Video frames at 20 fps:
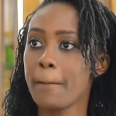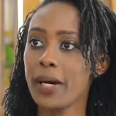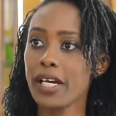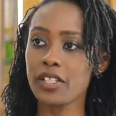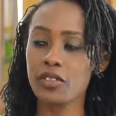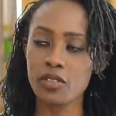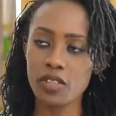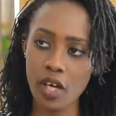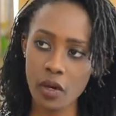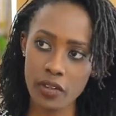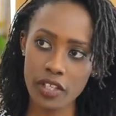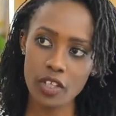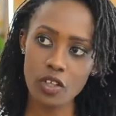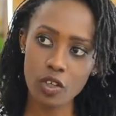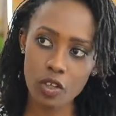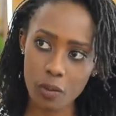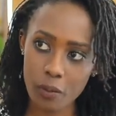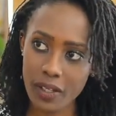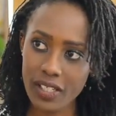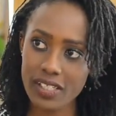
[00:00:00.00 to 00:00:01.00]
But now the
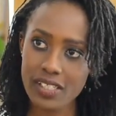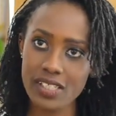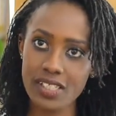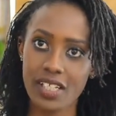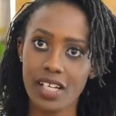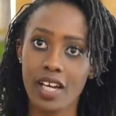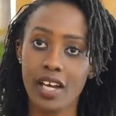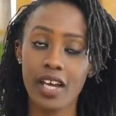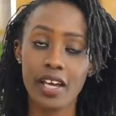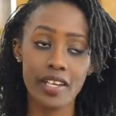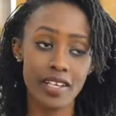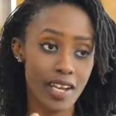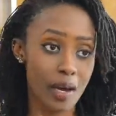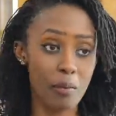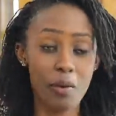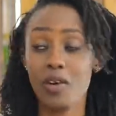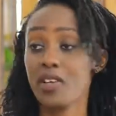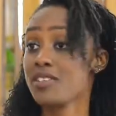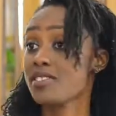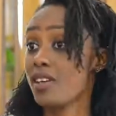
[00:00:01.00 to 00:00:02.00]
document,
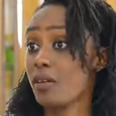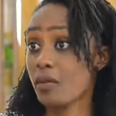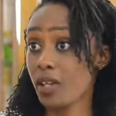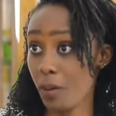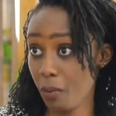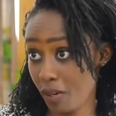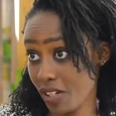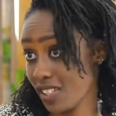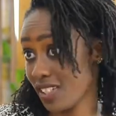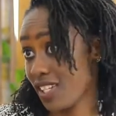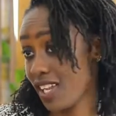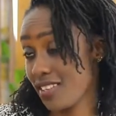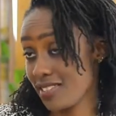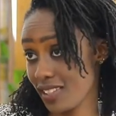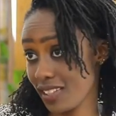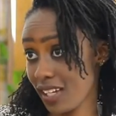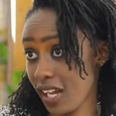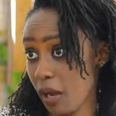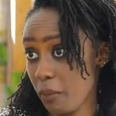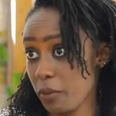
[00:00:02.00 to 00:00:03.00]
number one, it
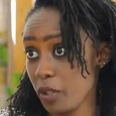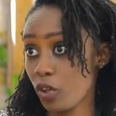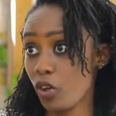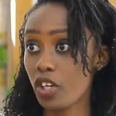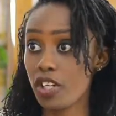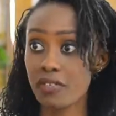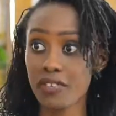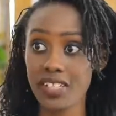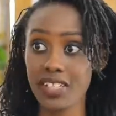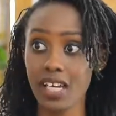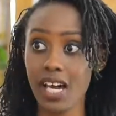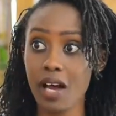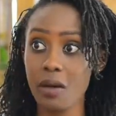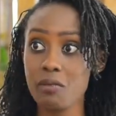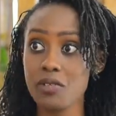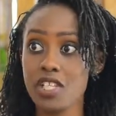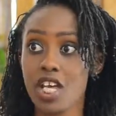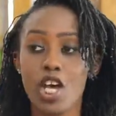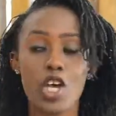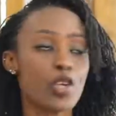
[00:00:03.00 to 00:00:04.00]
doesn't come in. Or if it
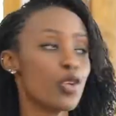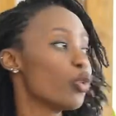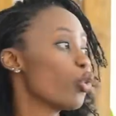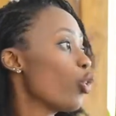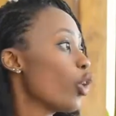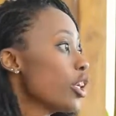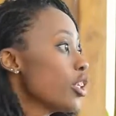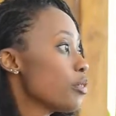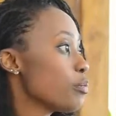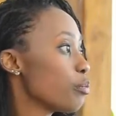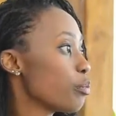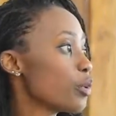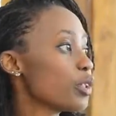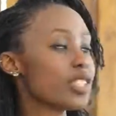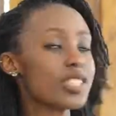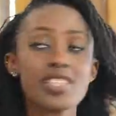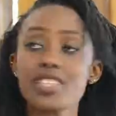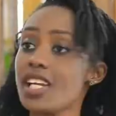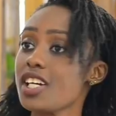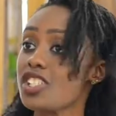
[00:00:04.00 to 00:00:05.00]
comes, you go and put
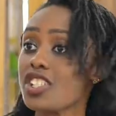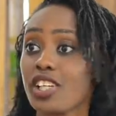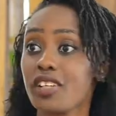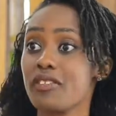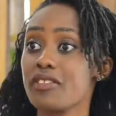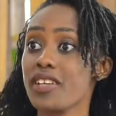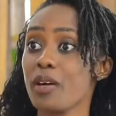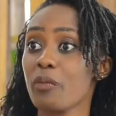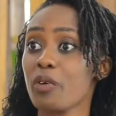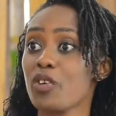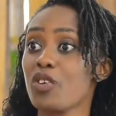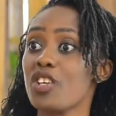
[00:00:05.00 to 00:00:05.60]
it in a shelf somewhere.